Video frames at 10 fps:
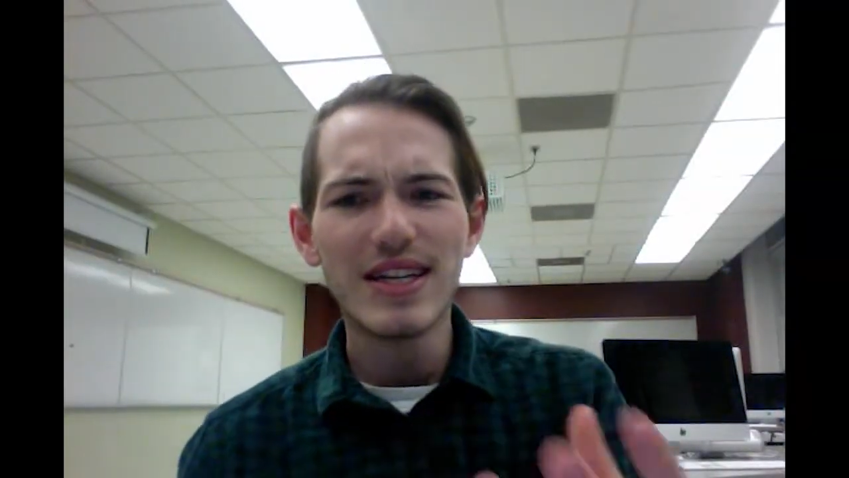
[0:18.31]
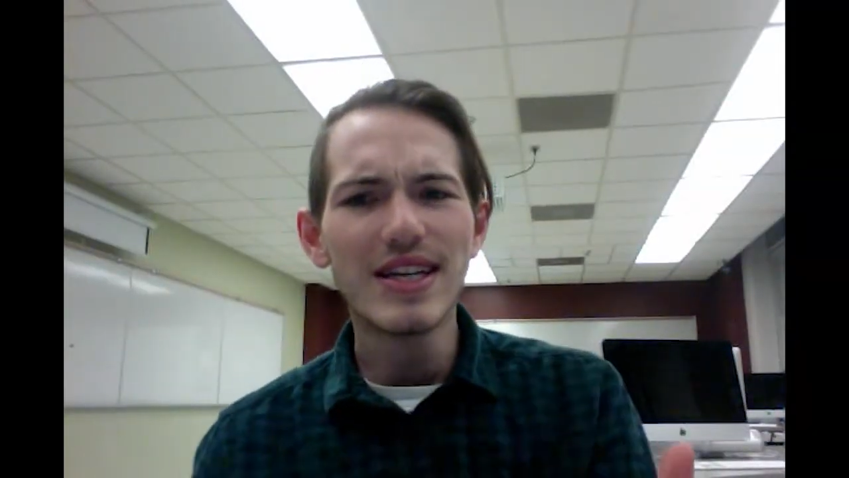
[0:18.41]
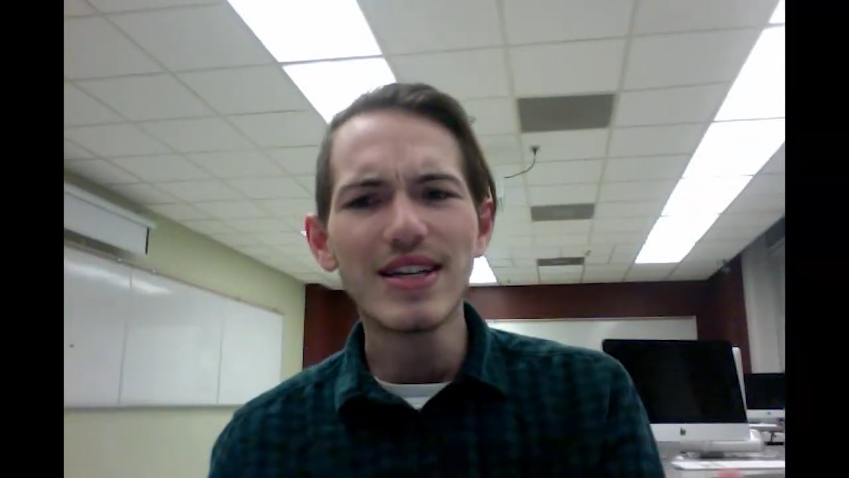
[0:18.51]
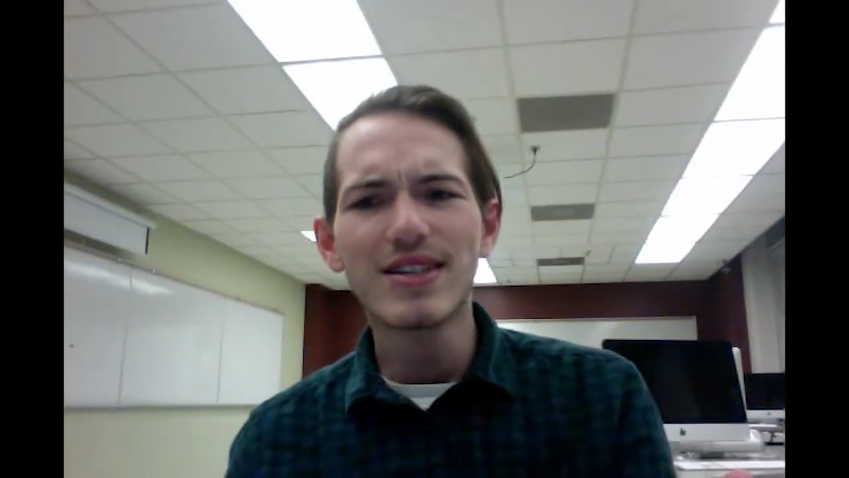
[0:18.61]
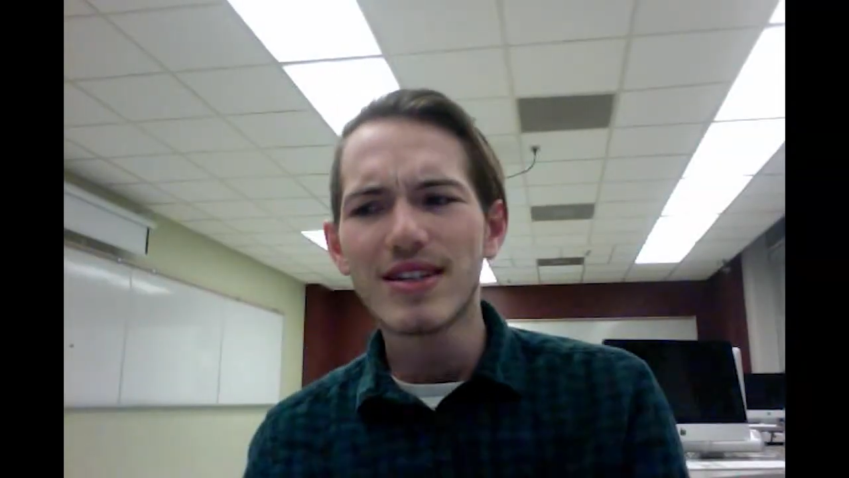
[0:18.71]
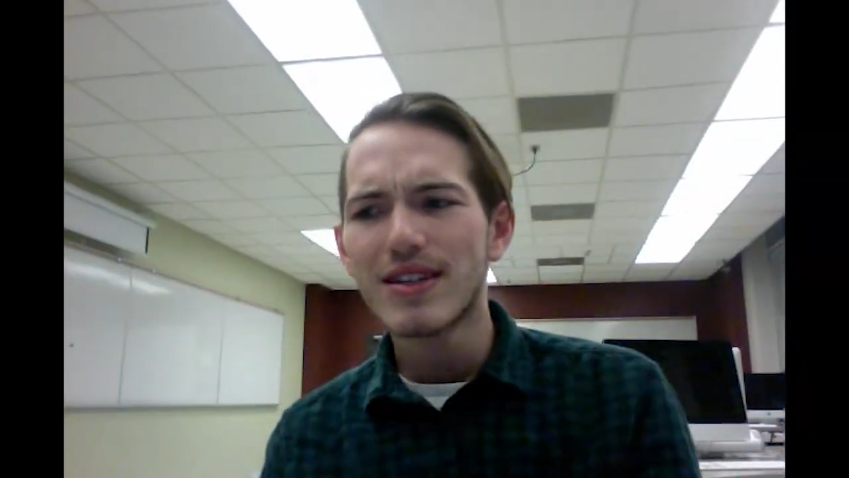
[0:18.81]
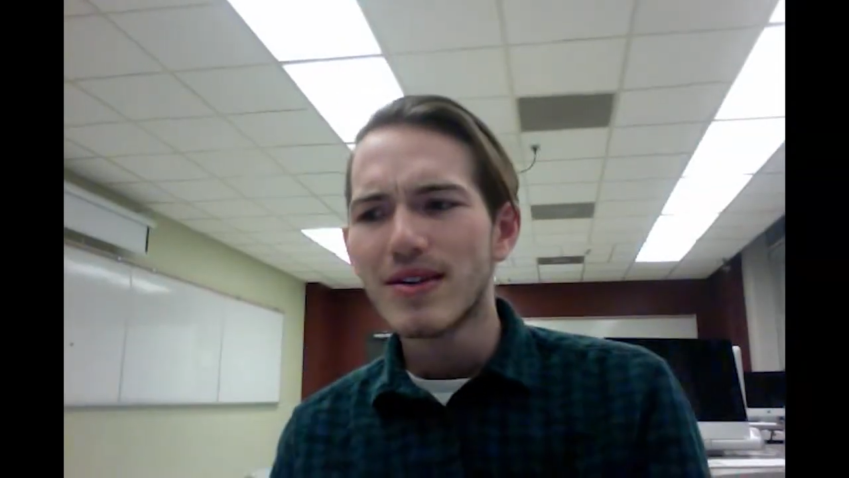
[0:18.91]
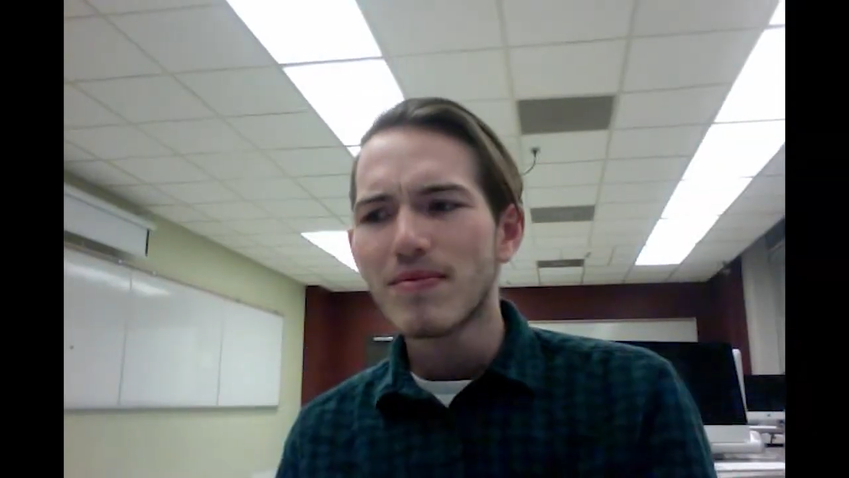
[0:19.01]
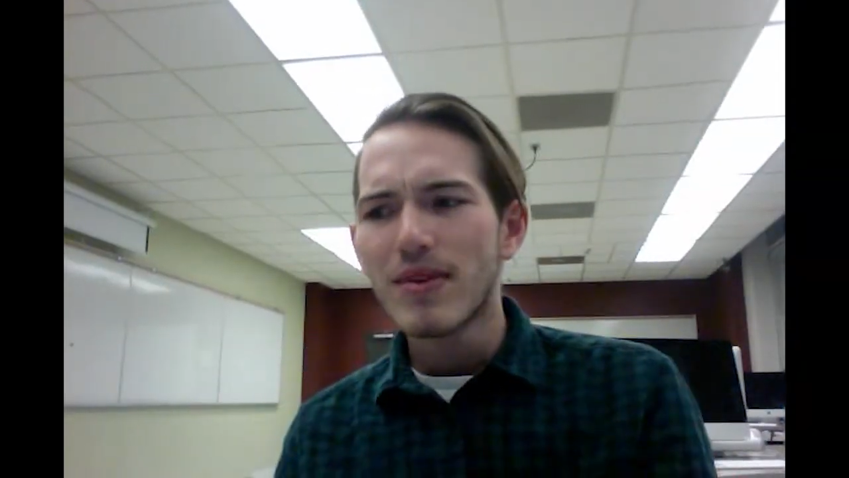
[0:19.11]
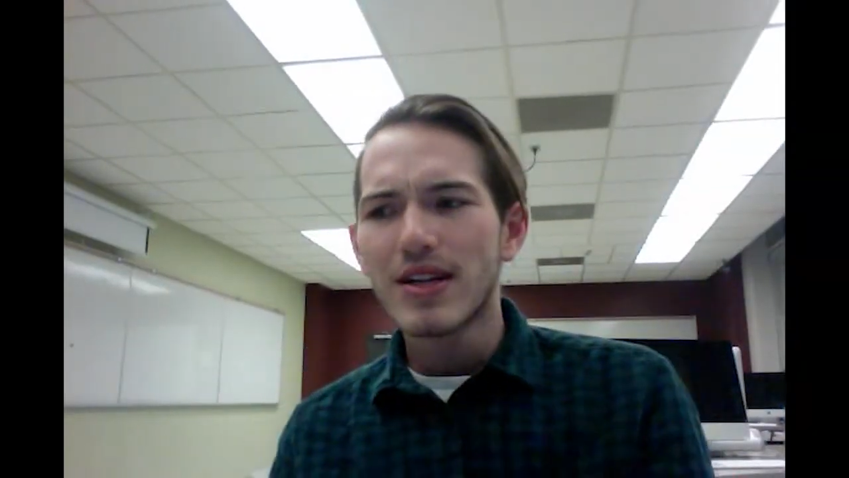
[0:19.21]
neat
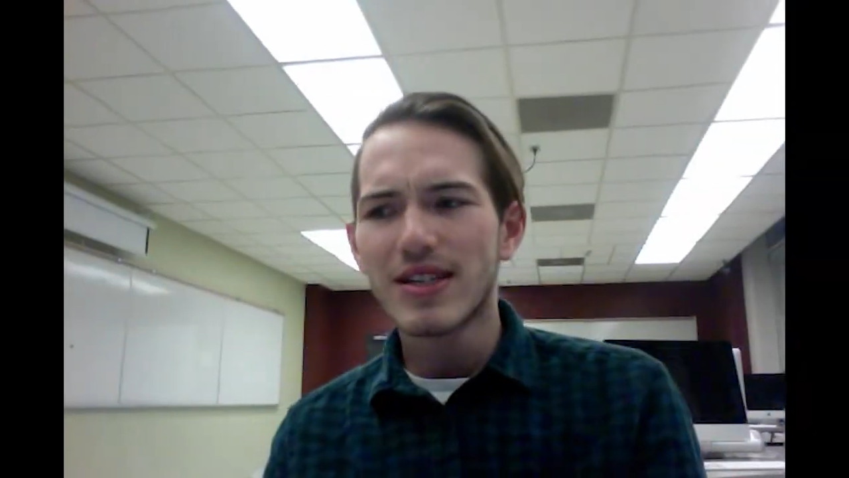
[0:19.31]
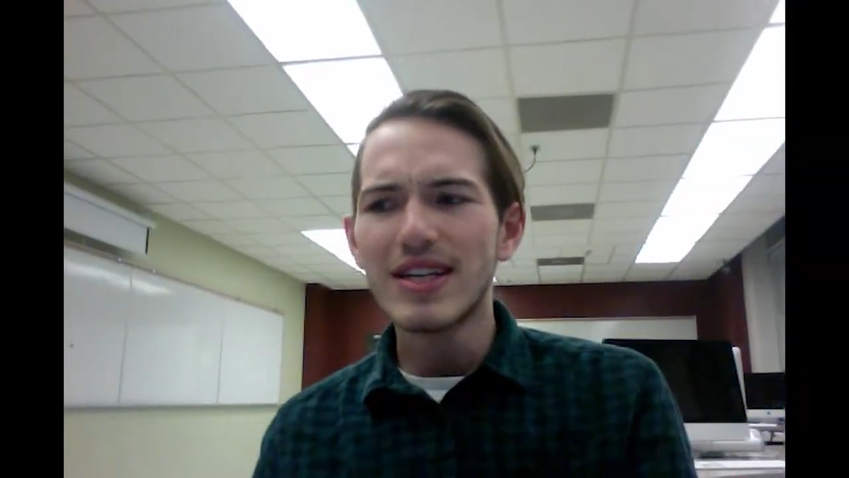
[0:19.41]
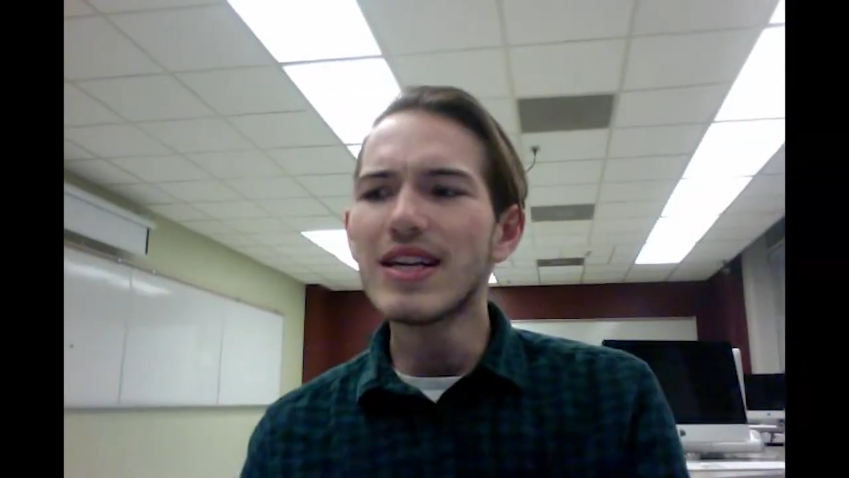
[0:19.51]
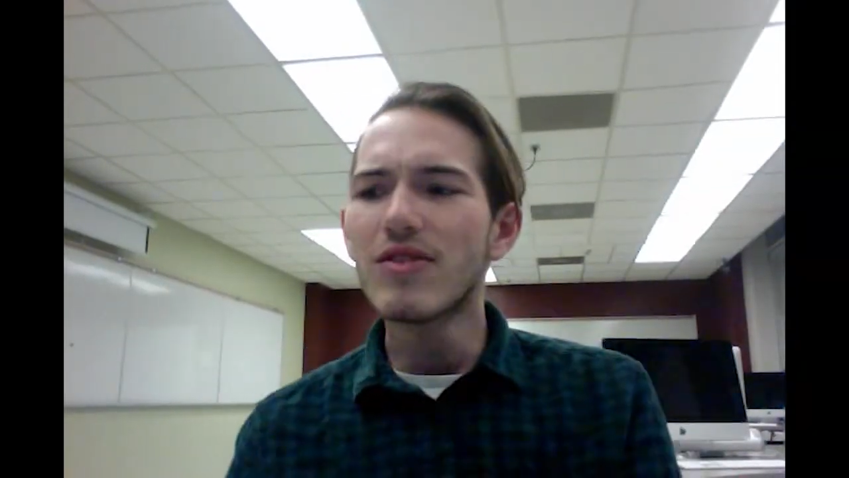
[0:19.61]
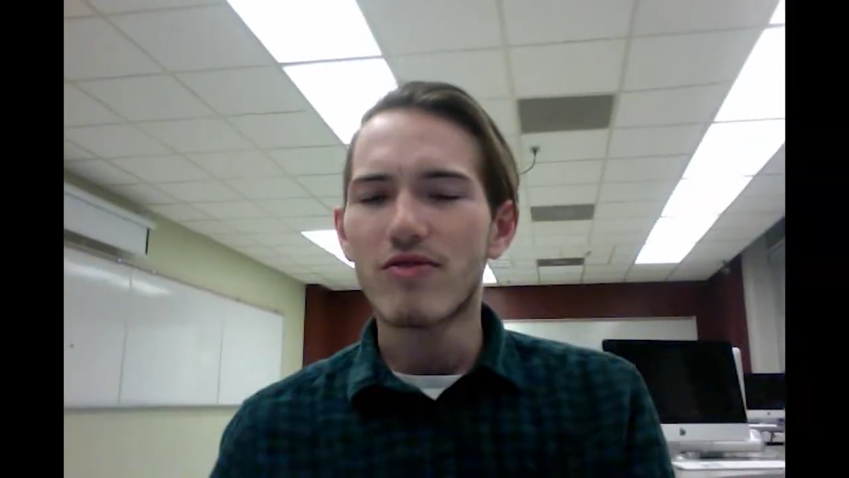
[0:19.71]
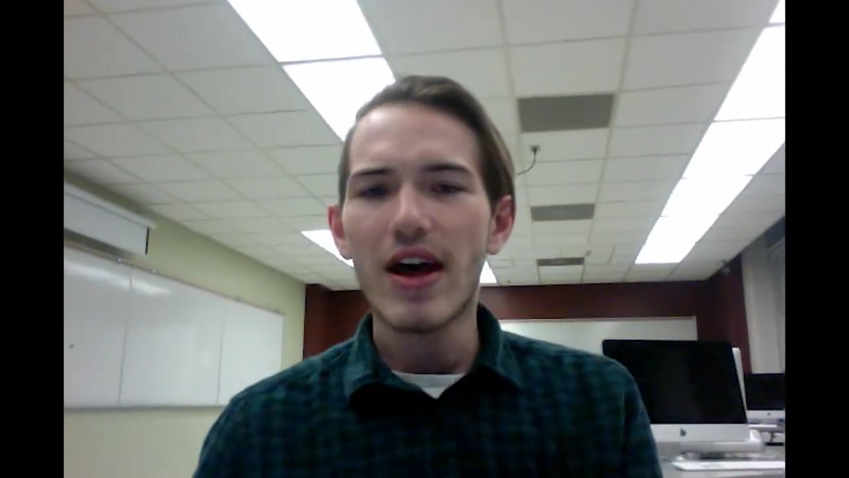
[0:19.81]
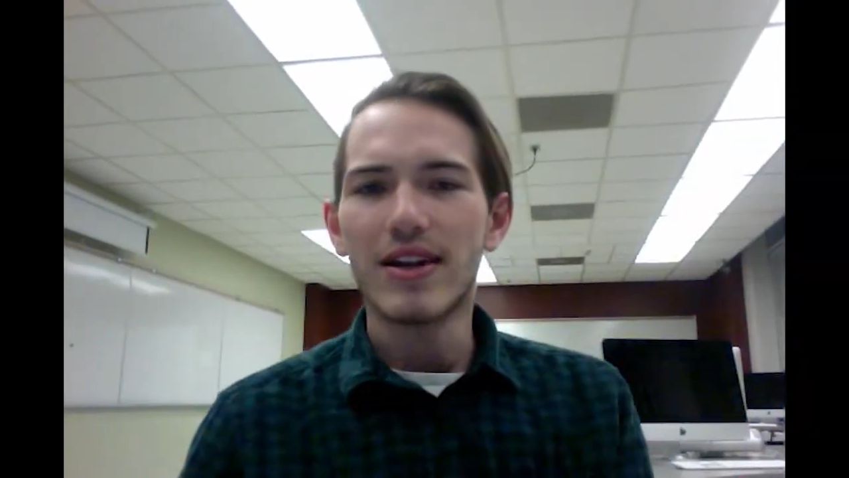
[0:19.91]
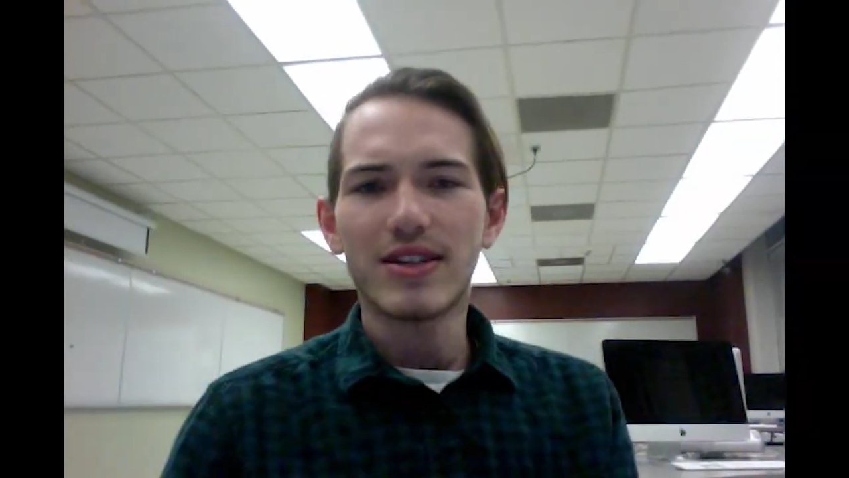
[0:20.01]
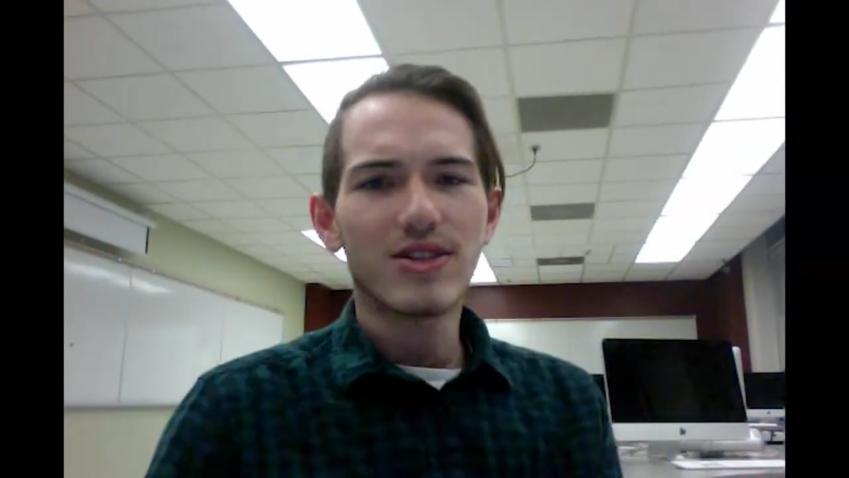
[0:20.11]
event.